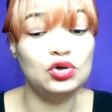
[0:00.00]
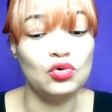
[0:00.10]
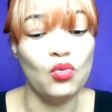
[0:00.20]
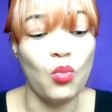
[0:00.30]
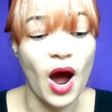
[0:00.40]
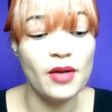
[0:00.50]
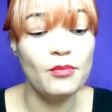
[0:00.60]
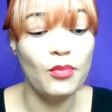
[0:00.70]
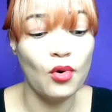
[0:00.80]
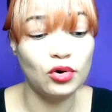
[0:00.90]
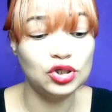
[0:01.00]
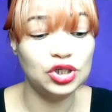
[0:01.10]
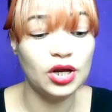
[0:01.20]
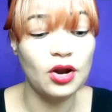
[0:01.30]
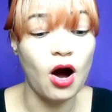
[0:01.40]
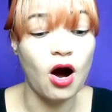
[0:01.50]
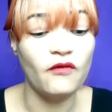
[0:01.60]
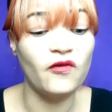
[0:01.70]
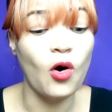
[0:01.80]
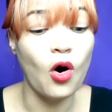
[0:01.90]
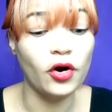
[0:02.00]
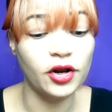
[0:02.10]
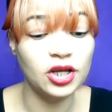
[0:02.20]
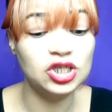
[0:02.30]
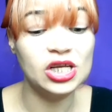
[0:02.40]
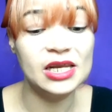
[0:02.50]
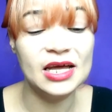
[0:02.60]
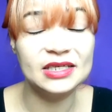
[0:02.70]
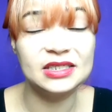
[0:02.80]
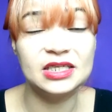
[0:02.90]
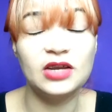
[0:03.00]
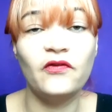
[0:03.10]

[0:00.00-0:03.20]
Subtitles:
to one portion of orange listed